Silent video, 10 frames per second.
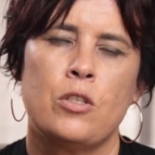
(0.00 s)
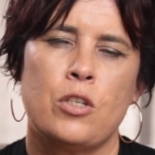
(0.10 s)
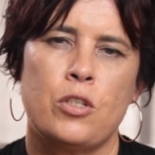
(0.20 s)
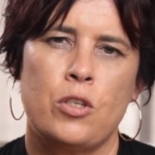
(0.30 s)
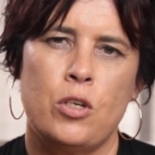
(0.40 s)

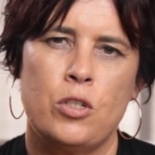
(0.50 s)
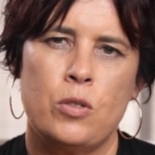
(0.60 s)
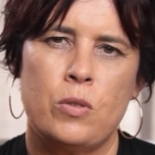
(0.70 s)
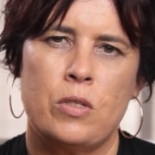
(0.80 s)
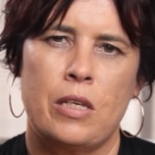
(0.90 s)
So,
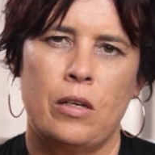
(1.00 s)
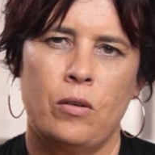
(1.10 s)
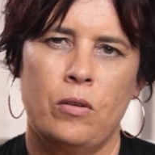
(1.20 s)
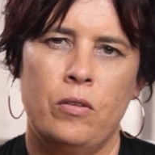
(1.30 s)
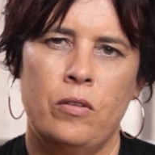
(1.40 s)
social
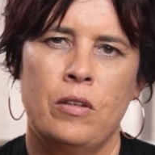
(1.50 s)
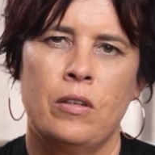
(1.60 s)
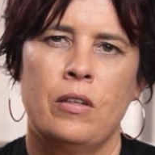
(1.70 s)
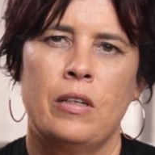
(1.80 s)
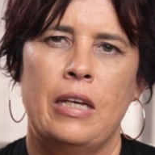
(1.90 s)
skills
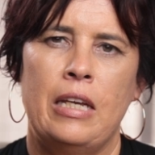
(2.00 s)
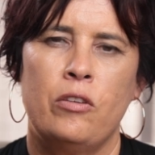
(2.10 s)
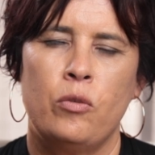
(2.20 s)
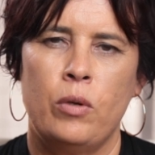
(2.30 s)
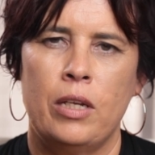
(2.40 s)

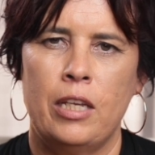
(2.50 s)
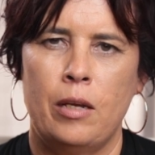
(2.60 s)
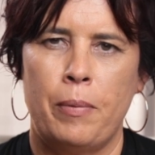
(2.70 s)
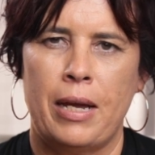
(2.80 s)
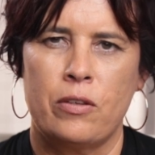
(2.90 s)
is really
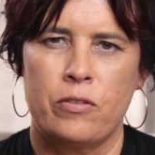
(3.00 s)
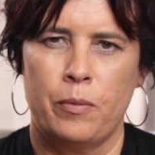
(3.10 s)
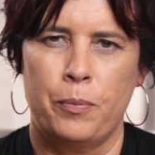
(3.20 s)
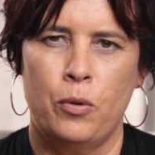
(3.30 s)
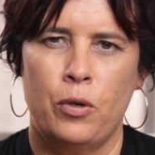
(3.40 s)
about
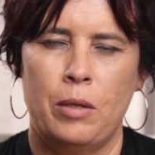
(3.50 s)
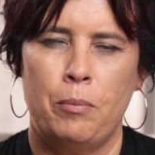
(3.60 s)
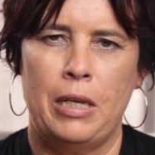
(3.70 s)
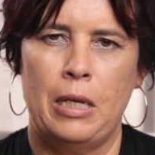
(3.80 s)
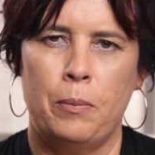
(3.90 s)
supporting
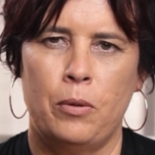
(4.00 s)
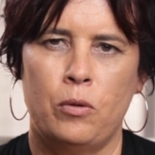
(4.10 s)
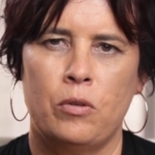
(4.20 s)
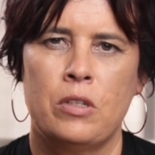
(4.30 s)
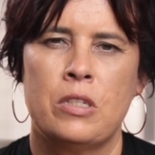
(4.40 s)

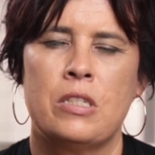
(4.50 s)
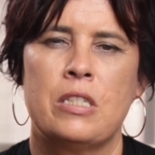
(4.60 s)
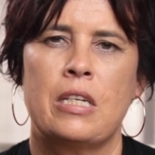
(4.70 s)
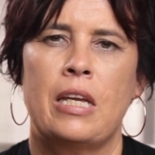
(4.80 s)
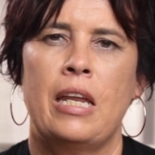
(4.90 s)
people
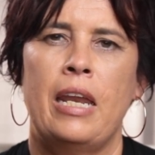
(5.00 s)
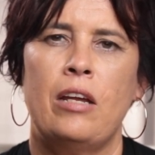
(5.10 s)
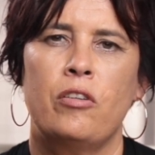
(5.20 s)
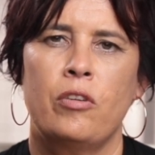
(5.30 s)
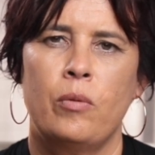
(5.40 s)
to
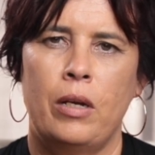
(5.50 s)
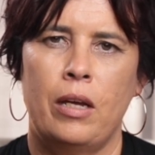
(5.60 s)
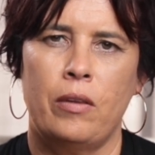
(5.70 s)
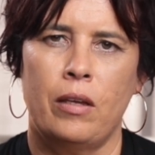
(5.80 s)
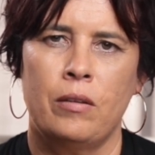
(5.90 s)
connect to
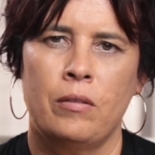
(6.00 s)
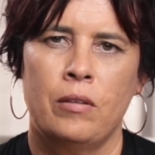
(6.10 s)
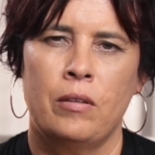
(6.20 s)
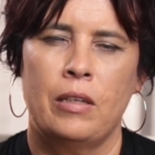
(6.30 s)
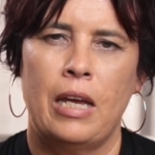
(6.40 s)
another
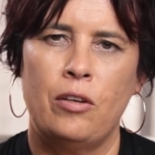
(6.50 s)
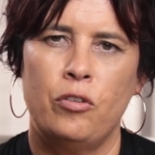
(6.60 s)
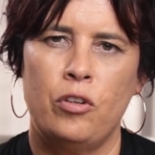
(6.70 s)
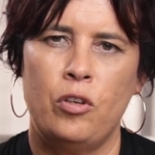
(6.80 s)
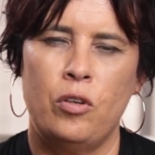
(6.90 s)
and
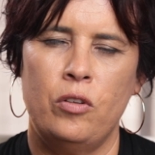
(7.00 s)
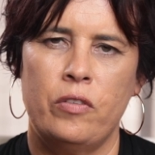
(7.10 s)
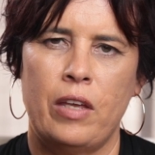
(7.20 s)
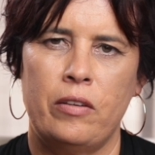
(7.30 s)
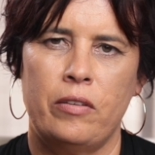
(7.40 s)
to use
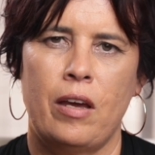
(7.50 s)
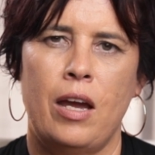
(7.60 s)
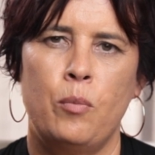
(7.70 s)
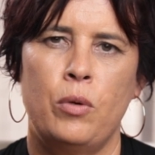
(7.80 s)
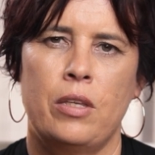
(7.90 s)
that
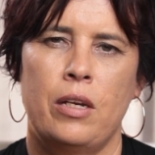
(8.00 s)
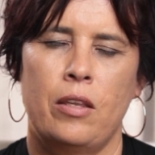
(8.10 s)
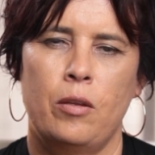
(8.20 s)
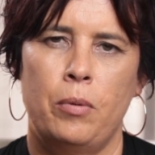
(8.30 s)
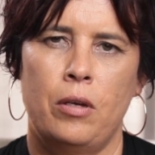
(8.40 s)
time with
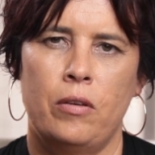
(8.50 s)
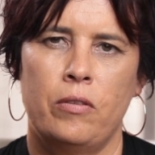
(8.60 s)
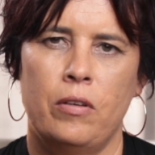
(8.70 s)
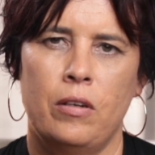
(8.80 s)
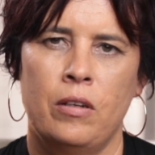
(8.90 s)
another
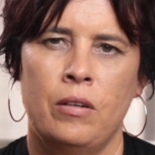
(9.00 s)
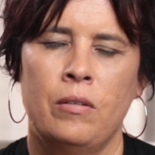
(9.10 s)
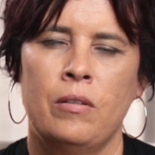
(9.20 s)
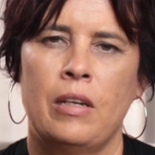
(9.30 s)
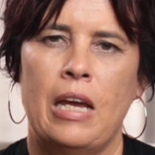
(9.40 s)
person
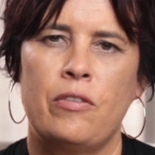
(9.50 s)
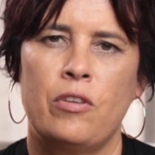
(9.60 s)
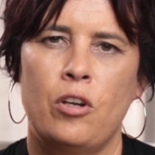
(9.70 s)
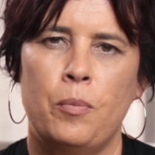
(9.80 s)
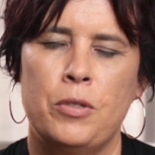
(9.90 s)
as
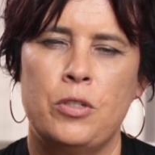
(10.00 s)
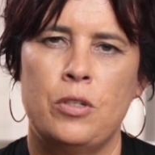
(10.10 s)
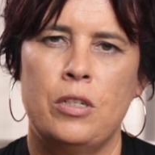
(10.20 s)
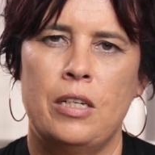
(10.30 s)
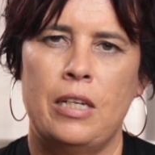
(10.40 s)
an
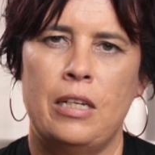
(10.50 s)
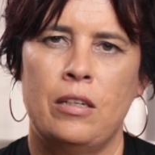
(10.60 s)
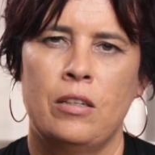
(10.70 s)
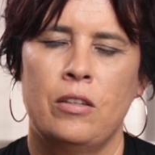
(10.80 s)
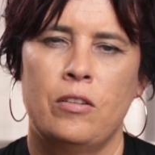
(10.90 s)
opportunity
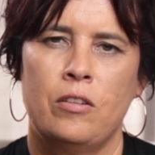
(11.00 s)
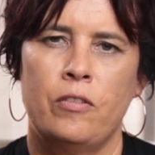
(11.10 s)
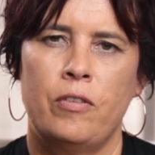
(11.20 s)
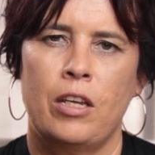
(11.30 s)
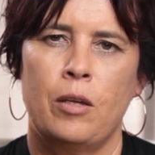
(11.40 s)
to
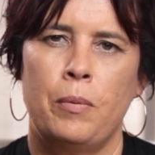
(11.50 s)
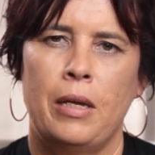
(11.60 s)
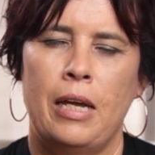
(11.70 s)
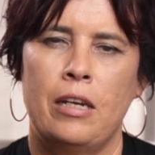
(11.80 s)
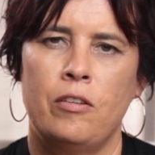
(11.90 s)
develop
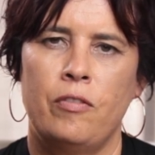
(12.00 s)
and